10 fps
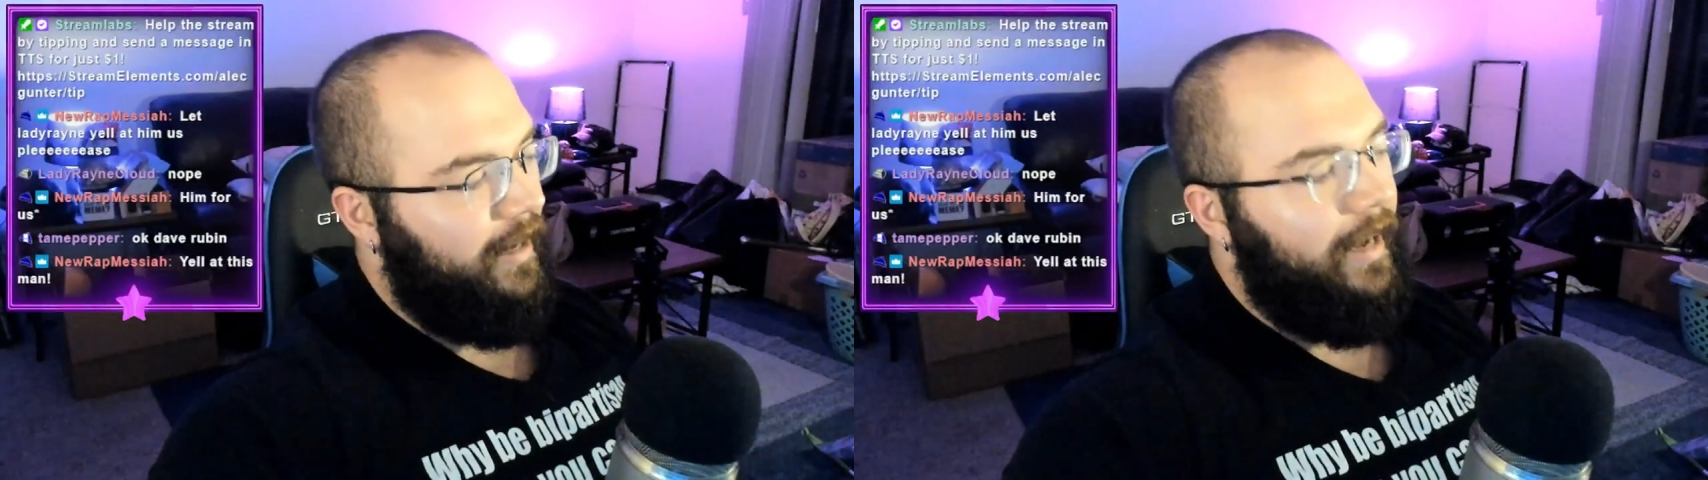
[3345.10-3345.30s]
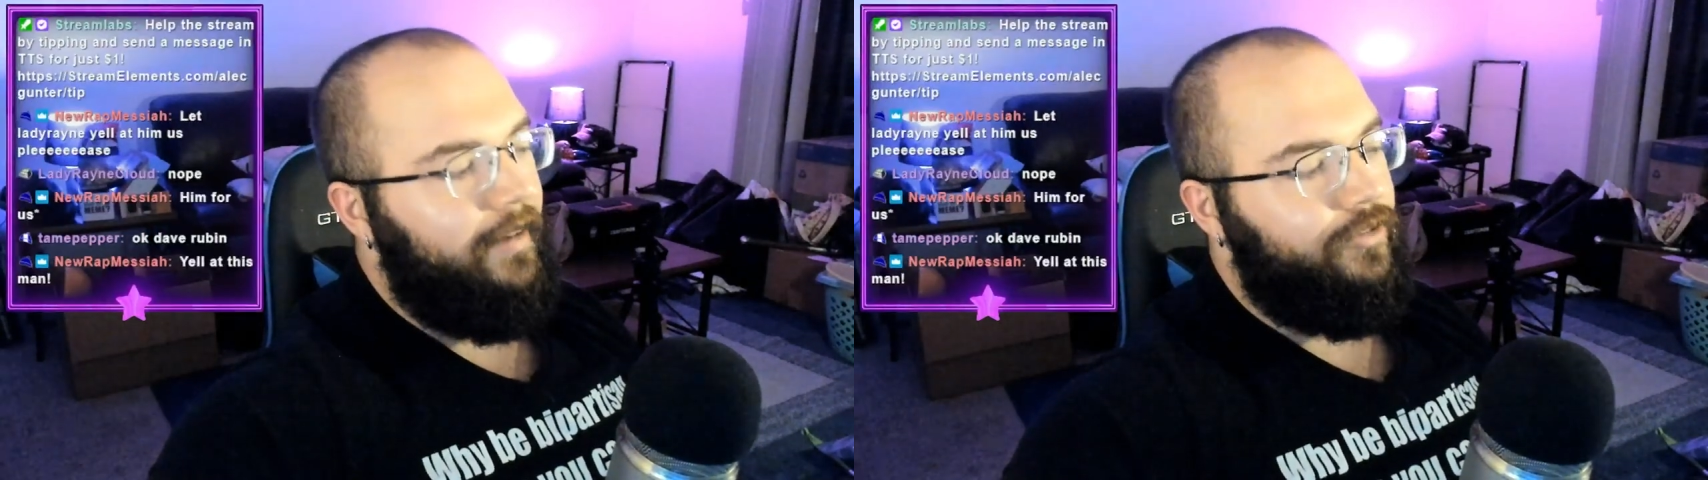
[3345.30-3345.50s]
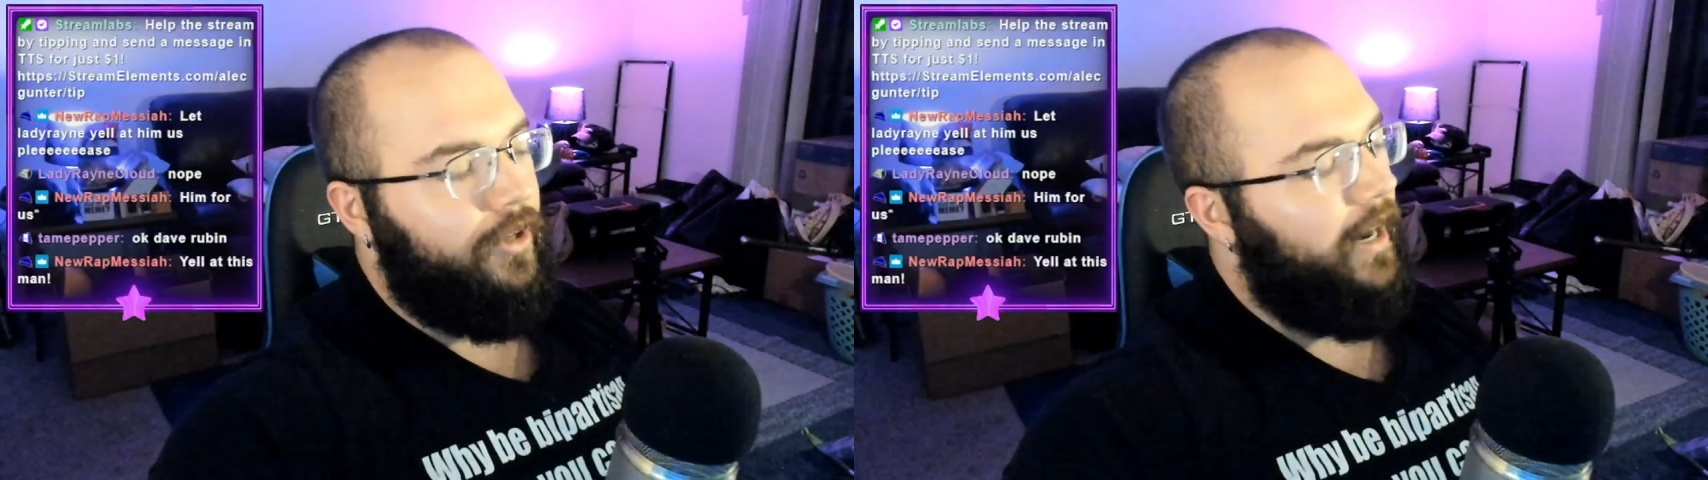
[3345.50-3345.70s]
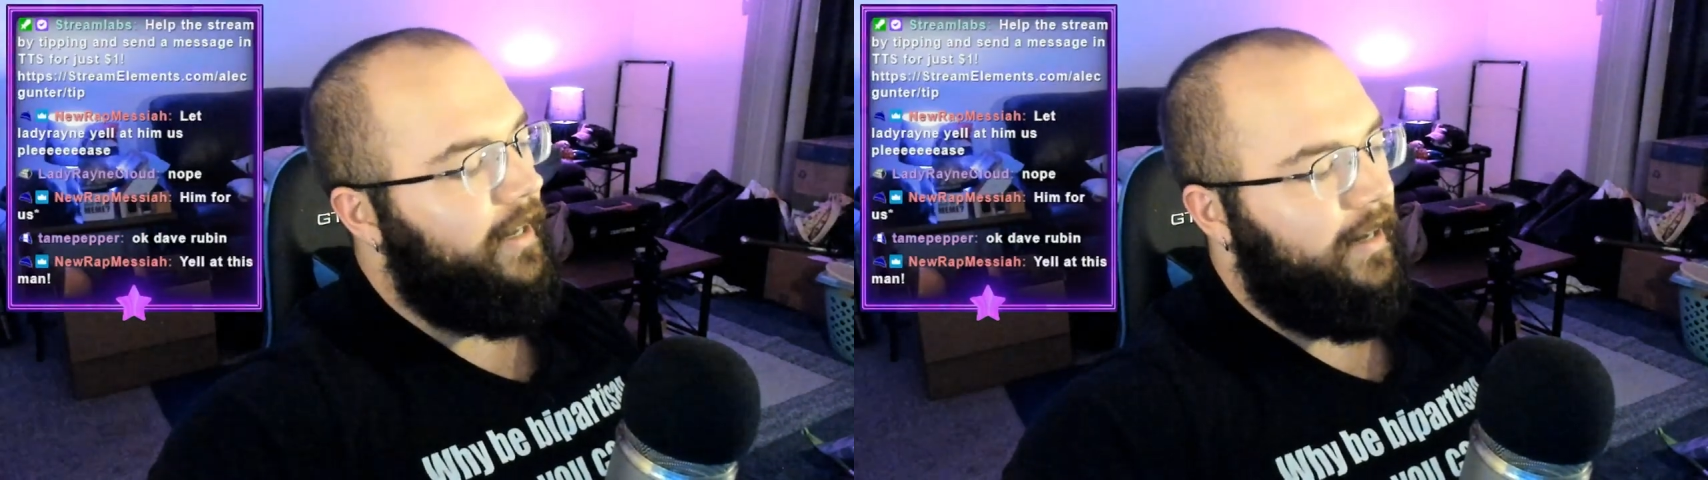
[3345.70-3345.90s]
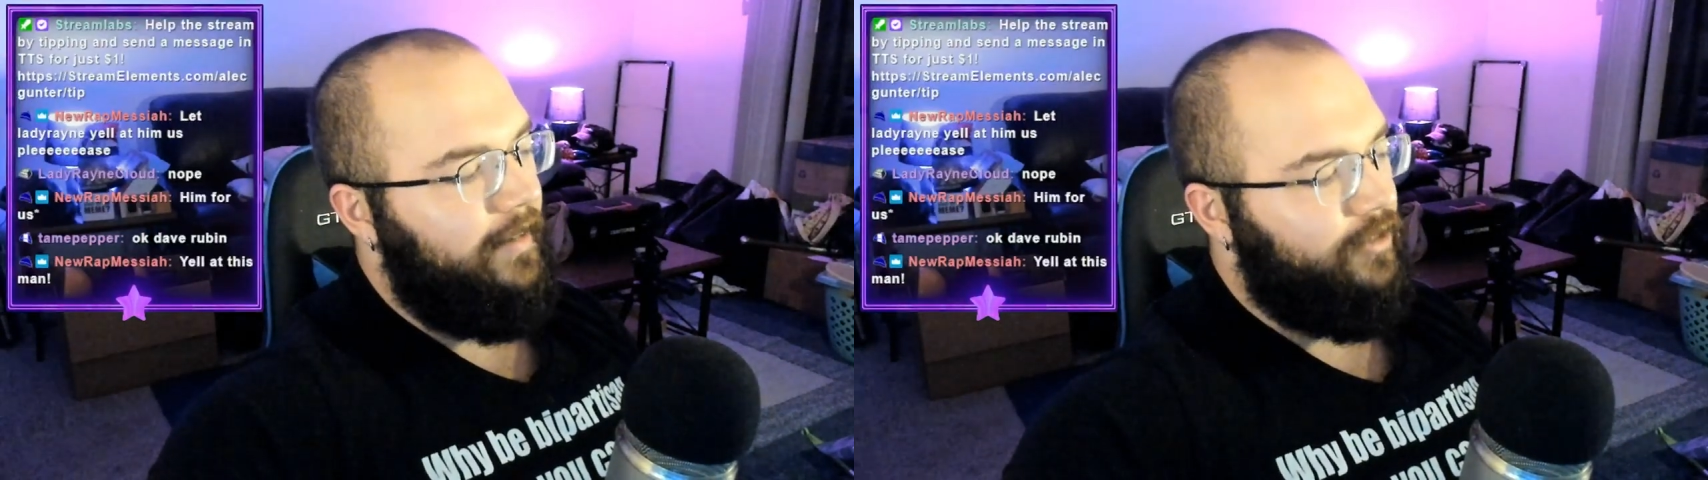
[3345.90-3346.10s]
have tried
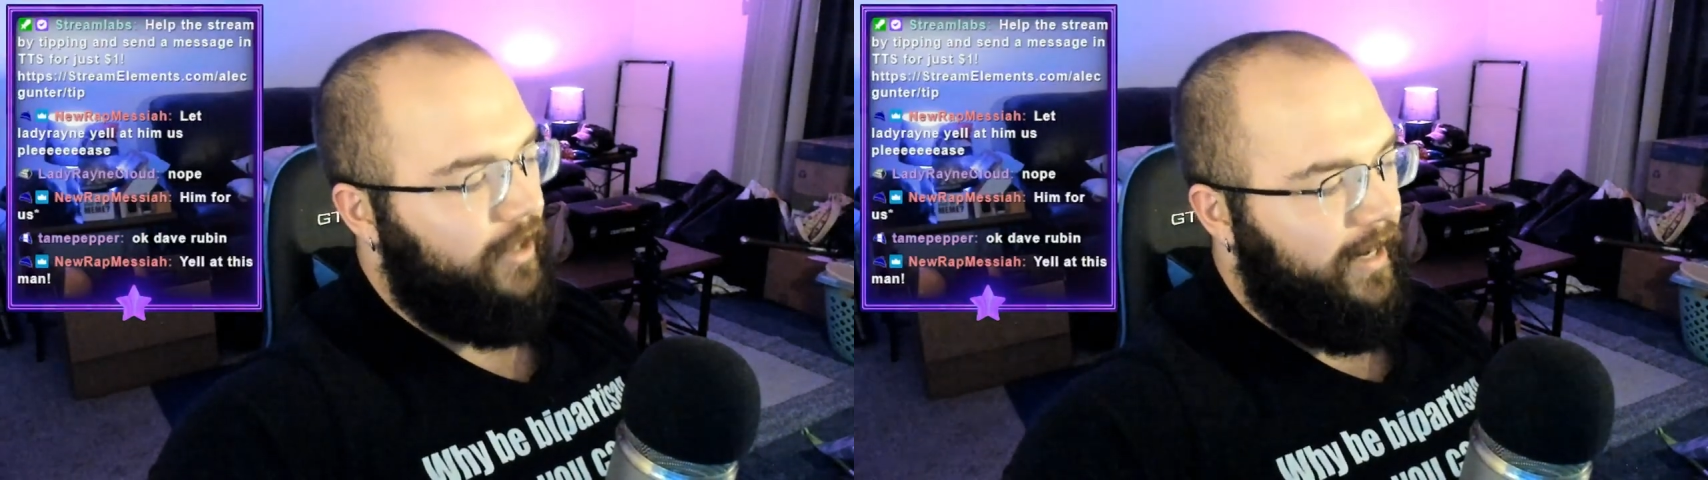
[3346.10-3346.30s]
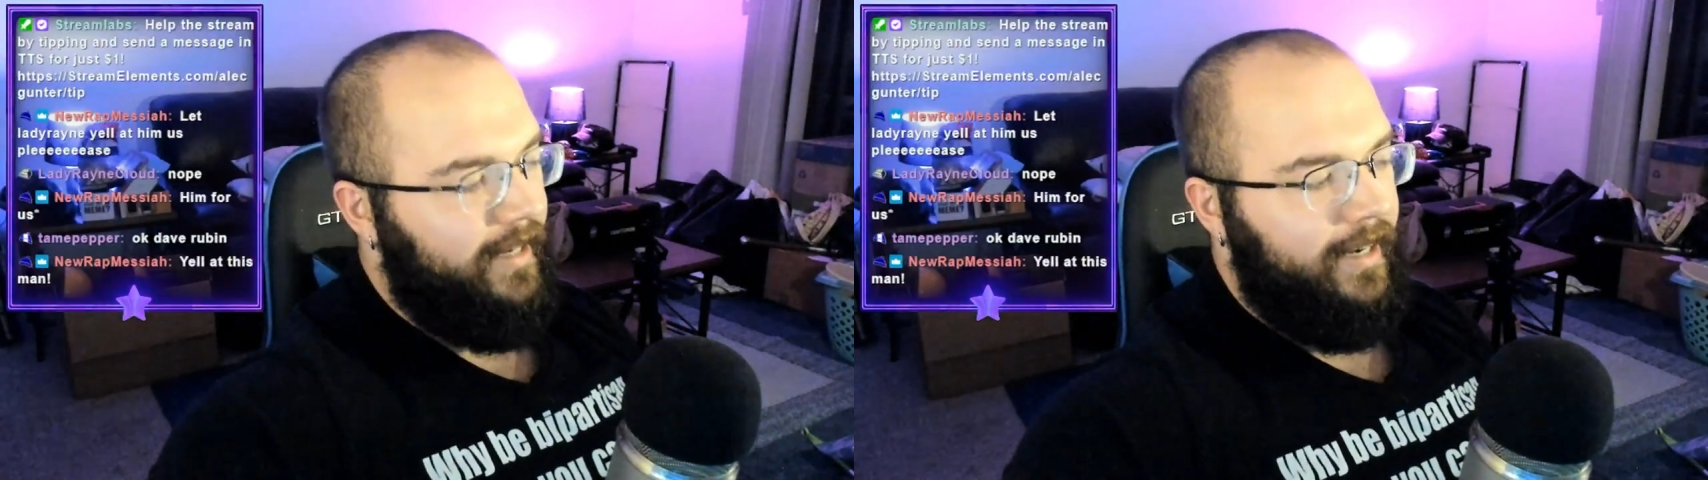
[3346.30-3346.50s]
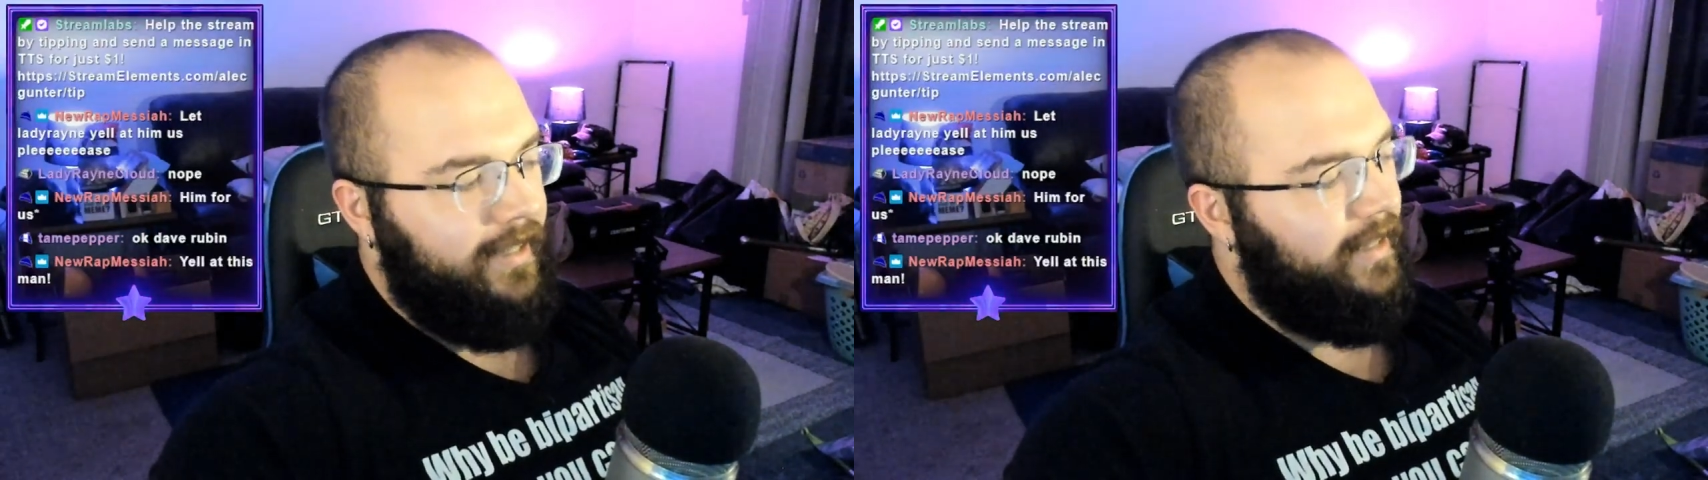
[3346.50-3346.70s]
and I've tried, and it,